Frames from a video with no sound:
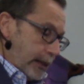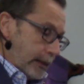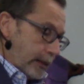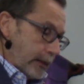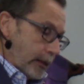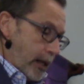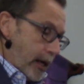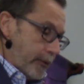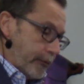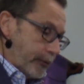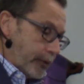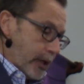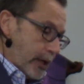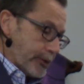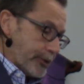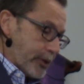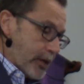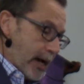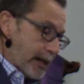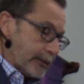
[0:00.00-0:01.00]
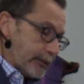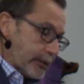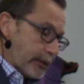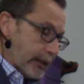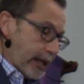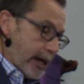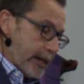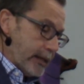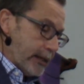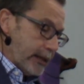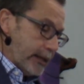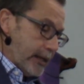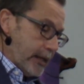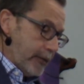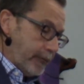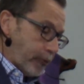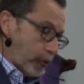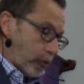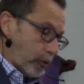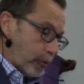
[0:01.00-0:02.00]
Love does not delight in
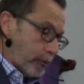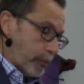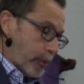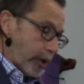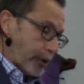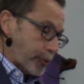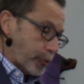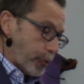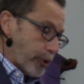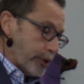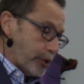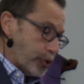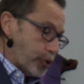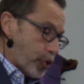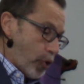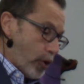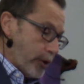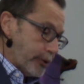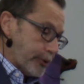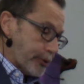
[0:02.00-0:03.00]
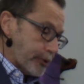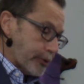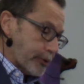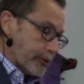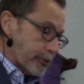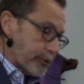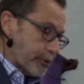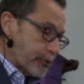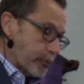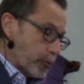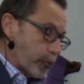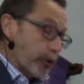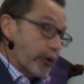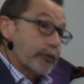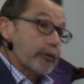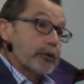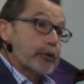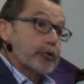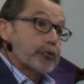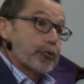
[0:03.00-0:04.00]
evil, but rejoices
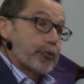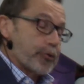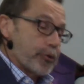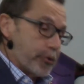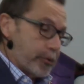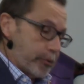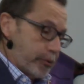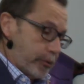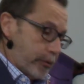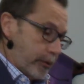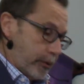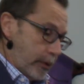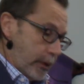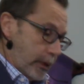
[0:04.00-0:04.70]
with the truth.